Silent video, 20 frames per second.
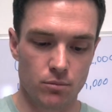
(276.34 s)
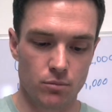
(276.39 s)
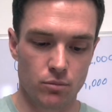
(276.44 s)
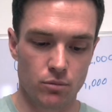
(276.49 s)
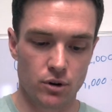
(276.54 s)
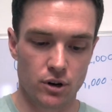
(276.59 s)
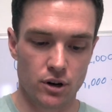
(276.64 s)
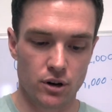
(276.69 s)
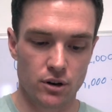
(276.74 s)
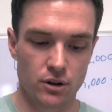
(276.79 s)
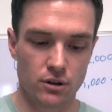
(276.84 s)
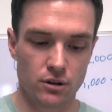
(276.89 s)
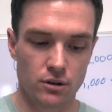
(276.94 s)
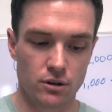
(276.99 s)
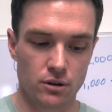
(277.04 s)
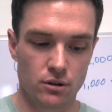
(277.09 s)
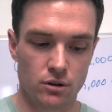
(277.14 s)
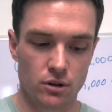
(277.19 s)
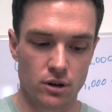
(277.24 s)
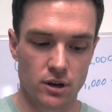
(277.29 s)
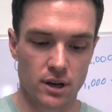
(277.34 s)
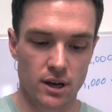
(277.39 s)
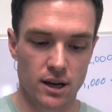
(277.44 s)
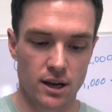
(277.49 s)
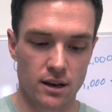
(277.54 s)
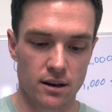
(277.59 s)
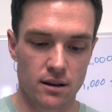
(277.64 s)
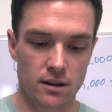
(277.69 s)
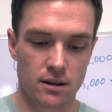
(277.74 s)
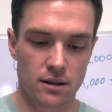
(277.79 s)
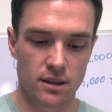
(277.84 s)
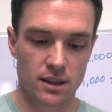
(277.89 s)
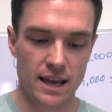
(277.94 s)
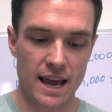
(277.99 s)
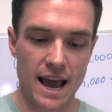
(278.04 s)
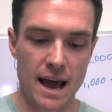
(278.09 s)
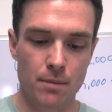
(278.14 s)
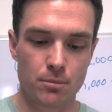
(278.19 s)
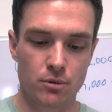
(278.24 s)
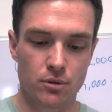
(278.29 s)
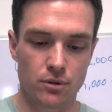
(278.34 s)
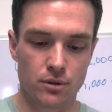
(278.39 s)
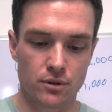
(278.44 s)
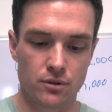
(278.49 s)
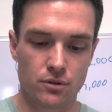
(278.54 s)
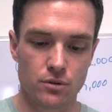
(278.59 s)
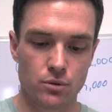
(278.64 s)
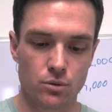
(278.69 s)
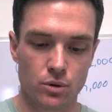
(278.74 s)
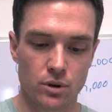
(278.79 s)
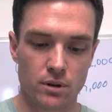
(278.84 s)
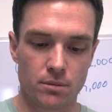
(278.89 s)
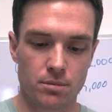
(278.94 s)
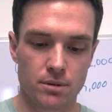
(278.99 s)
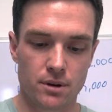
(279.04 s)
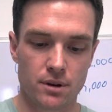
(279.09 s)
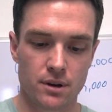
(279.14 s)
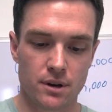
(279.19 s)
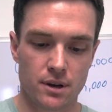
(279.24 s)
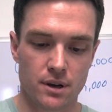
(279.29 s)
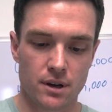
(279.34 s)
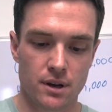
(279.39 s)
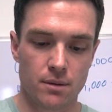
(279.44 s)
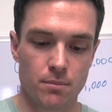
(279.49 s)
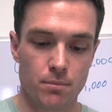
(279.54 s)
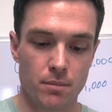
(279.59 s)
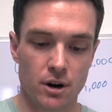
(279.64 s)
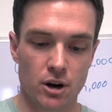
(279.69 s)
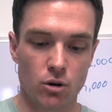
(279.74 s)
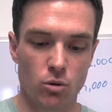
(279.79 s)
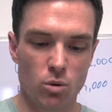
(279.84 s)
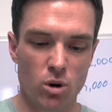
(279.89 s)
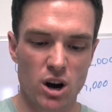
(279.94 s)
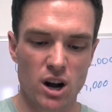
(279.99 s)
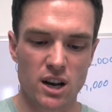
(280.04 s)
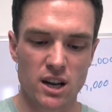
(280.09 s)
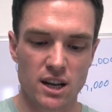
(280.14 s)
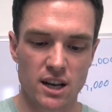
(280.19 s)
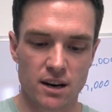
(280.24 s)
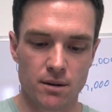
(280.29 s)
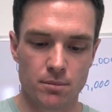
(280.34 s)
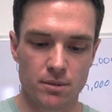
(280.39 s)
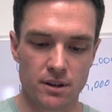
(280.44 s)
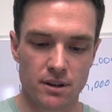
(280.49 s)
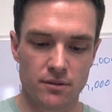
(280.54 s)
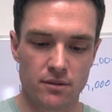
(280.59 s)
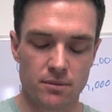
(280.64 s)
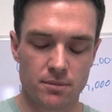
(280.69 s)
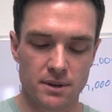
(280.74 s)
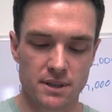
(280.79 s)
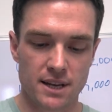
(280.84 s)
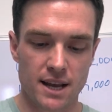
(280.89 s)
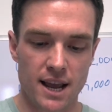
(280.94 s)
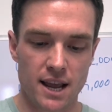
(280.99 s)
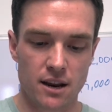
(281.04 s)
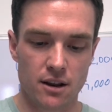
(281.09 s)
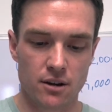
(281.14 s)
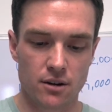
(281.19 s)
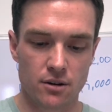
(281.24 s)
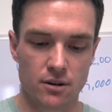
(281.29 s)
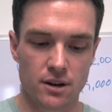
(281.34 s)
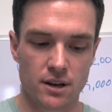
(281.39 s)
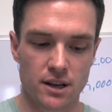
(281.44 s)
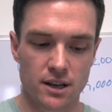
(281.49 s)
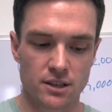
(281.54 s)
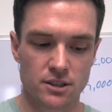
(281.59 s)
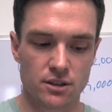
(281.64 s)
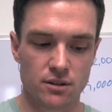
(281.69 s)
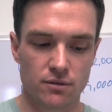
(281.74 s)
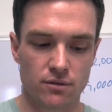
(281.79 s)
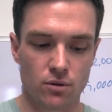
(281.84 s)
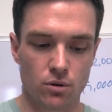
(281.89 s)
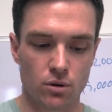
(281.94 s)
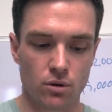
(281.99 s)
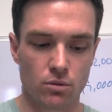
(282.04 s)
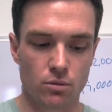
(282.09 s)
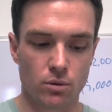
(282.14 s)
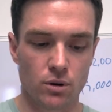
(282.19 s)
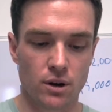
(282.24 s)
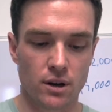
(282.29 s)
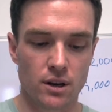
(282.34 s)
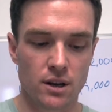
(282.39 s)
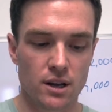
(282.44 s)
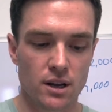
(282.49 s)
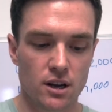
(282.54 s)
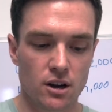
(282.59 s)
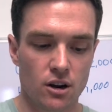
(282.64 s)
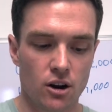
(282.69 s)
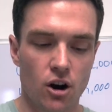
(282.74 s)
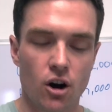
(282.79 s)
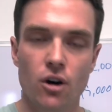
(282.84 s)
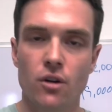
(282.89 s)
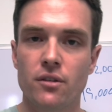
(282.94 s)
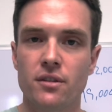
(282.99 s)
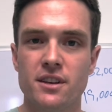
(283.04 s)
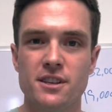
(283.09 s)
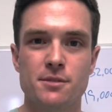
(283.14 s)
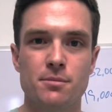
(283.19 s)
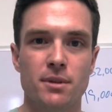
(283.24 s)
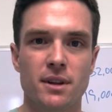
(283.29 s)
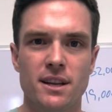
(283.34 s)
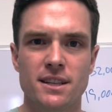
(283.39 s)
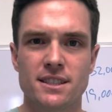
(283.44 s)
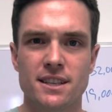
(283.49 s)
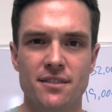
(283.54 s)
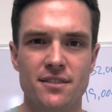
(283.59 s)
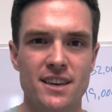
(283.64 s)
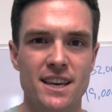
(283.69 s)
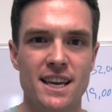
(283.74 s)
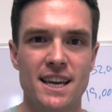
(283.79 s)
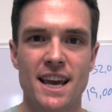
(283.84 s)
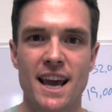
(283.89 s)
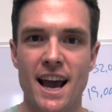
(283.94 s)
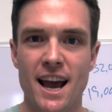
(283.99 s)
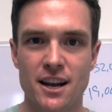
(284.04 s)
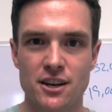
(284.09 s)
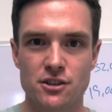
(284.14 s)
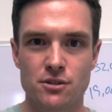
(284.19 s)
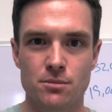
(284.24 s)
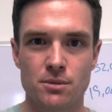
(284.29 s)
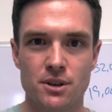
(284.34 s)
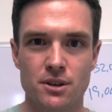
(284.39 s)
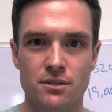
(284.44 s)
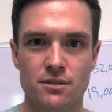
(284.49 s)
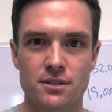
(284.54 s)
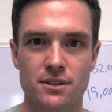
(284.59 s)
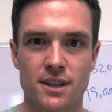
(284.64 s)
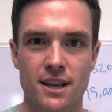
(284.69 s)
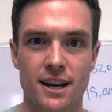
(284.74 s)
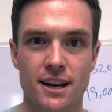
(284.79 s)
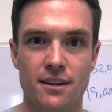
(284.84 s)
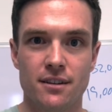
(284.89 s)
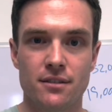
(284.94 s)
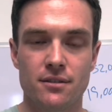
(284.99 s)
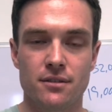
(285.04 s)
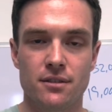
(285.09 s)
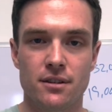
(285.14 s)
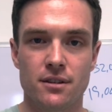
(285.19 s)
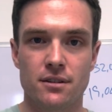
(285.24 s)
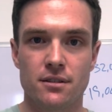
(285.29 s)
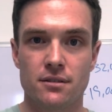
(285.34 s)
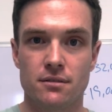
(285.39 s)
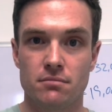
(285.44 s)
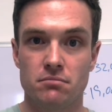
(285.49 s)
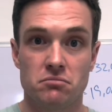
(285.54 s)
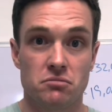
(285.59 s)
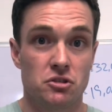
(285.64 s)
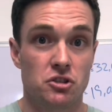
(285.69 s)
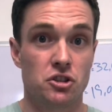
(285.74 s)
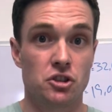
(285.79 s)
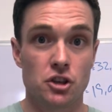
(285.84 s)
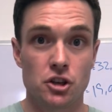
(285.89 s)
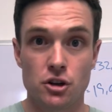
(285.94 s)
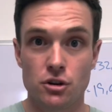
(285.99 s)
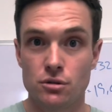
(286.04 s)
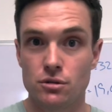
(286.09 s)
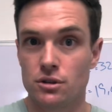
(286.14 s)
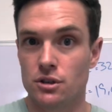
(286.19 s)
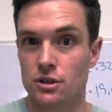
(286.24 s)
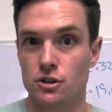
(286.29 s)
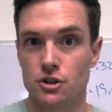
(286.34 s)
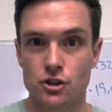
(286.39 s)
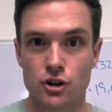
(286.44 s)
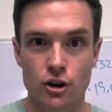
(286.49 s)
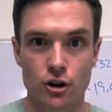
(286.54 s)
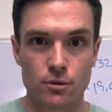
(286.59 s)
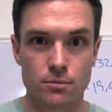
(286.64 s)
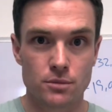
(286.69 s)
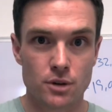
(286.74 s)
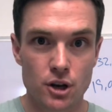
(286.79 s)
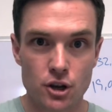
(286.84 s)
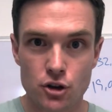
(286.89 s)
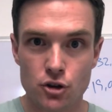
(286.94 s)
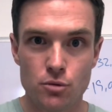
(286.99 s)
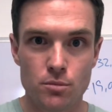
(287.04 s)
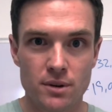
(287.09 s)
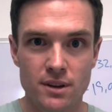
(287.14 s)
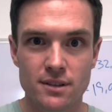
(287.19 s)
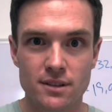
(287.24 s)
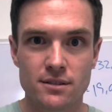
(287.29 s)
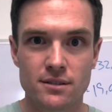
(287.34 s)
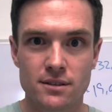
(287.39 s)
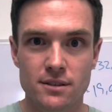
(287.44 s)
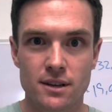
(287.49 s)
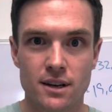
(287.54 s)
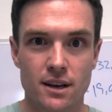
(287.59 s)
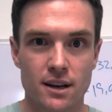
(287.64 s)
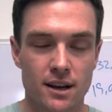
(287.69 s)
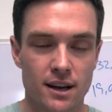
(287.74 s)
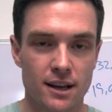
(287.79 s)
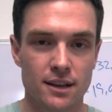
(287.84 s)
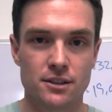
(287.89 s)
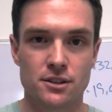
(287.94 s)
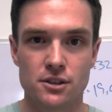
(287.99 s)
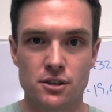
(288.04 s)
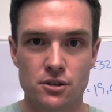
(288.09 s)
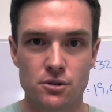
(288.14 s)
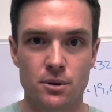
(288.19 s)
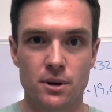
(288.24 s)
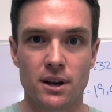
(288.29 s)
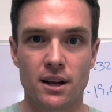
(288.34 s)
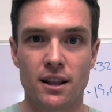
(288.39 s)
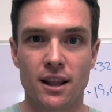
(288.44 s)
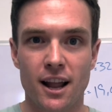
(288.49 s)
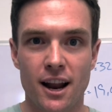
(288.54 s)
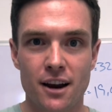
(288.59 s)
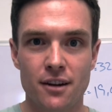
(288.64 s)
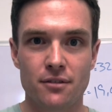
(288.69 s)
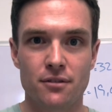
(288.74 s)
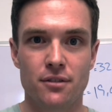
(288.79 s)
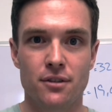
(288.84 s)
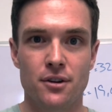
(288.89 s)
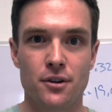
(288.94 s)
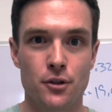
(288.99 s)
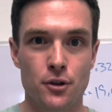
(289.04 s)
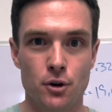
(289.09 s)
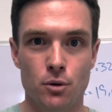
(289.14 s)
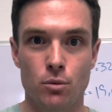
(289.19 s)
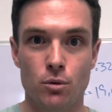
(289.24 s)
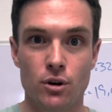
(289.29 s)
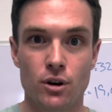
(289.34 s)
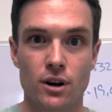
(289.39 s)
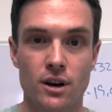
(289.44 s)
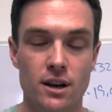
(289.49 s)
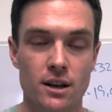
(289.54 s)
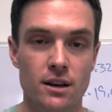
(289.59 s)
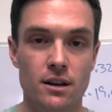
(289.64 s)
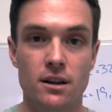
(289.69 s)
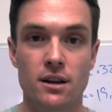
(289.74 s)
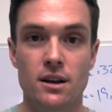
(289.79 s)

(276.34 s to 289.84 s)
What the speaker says: You look at the apple, the tulip, marijuana, and I believe the potato is the 4th one. All of these plants have key attributes that have seduced and charmed humans into doing a lot of their work and